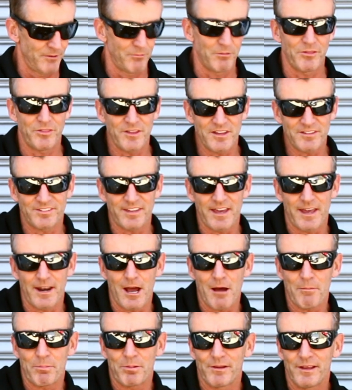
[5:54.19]
With this
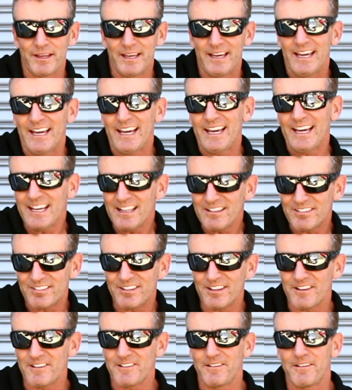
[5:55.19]
setup,
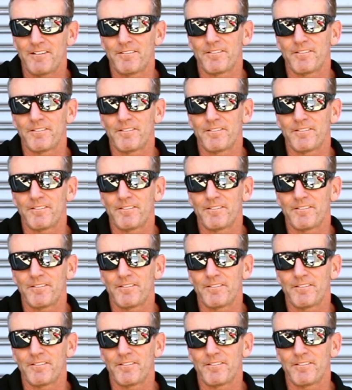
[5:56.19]
instant